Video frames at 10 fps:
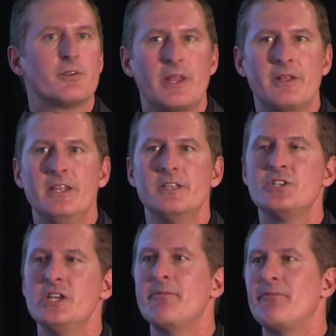they needed
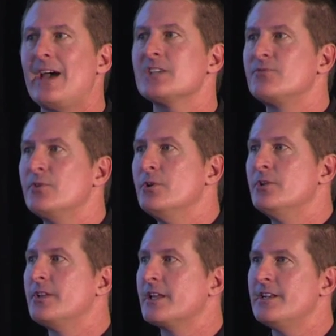cheap, fast
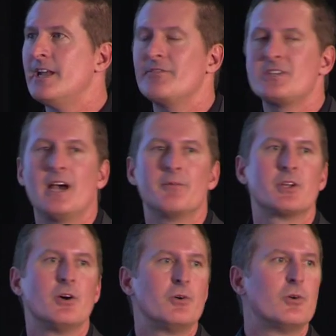food that they didn't have time to
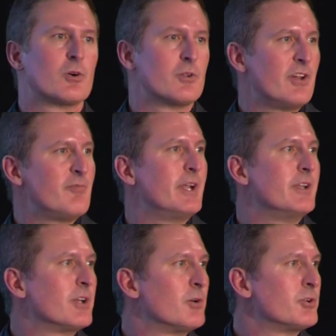go or enough money
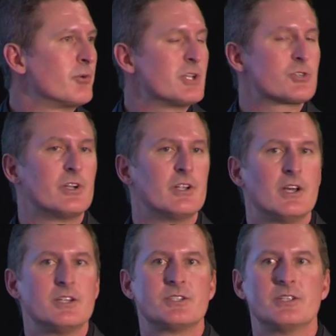to go to a restaurant at
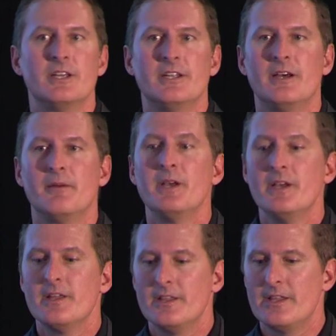lunch, and
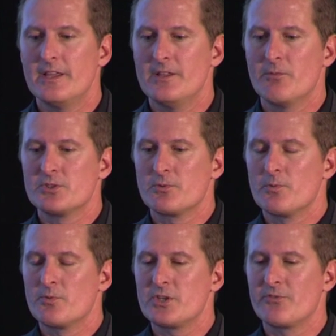it was
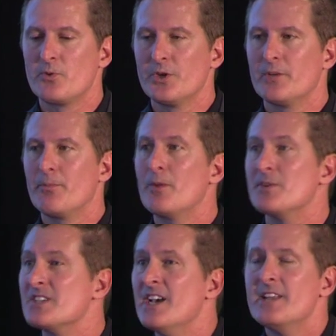served a really good
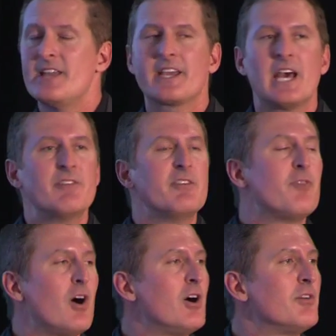purpose. That kind of
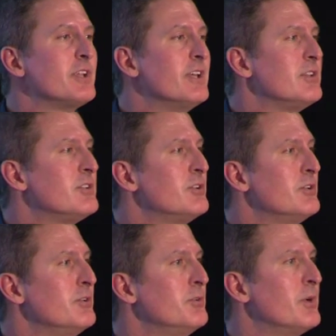evolved
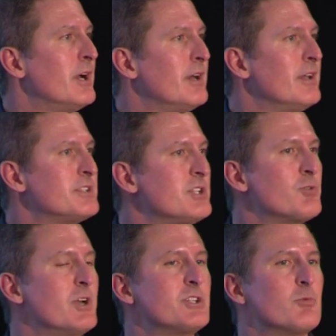into a
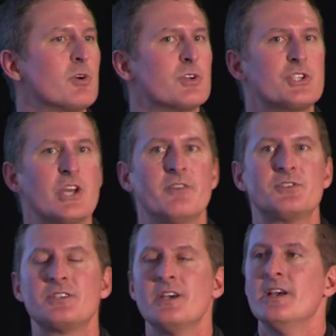situation where
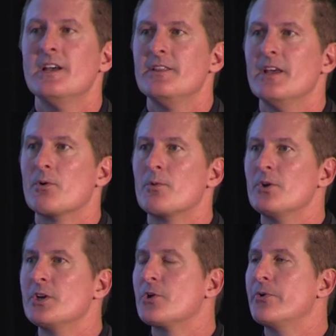chefs that were
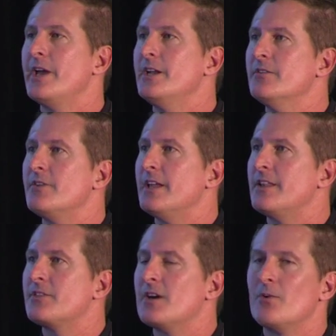really creative and
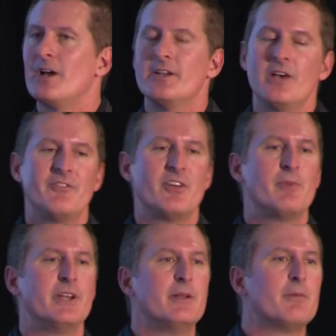they thought, well, I don't have enough
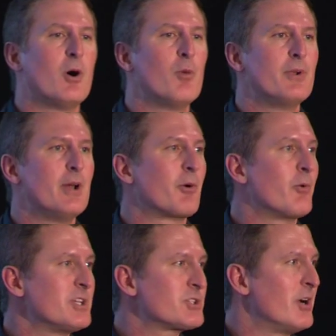money to open up a
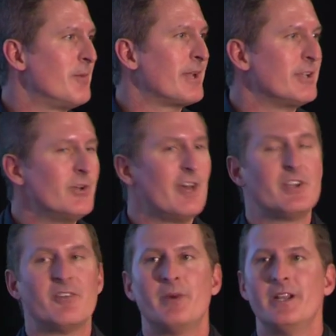restaurant, but I do have
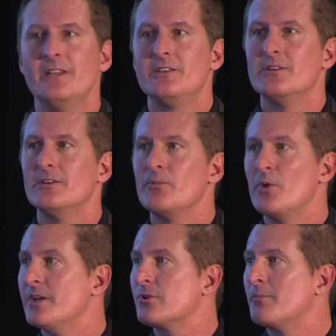enough money to
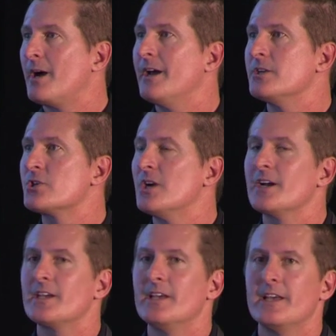rent or buy a
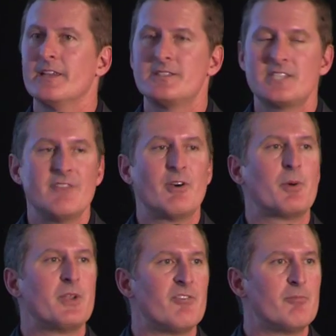truck and save up
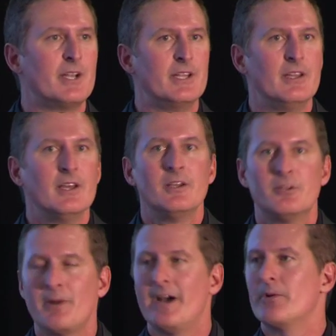enough money
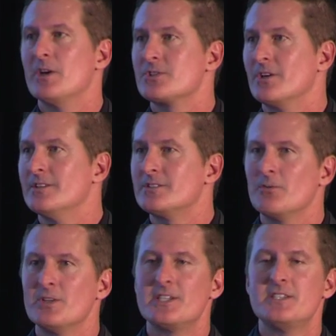to buy a restaurant. And so
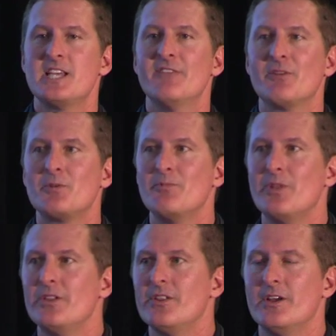once they saved up
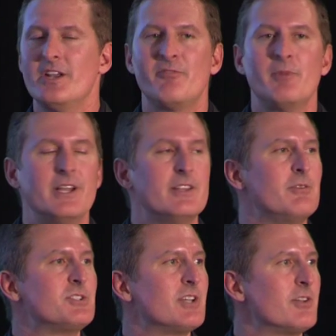enough money, they
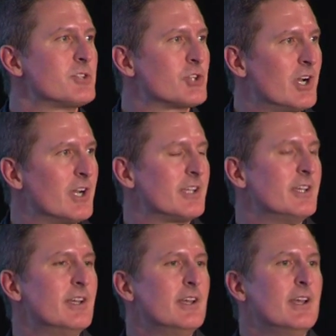would sell the truck
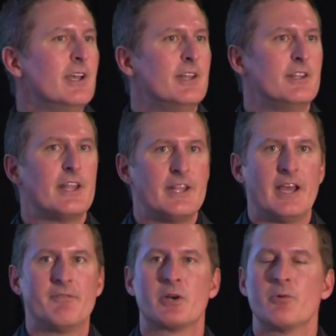and then they'd
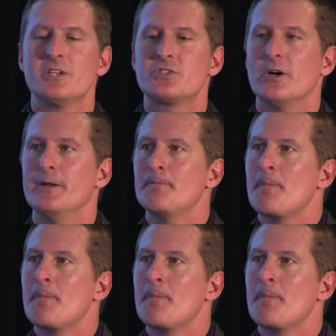have their restaurant.